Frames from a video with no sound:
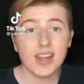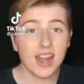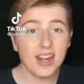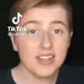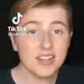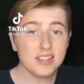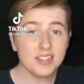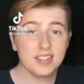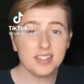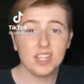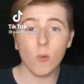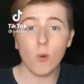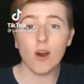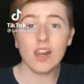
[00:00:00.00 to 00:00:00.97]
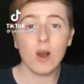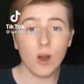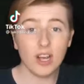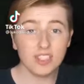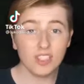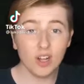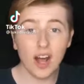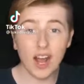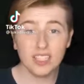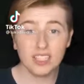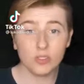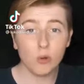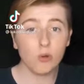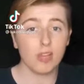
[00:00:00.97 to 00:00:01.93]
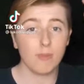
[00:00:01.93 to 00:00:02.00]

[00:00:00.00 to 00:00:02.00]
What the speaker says: 1961 at Westall High School in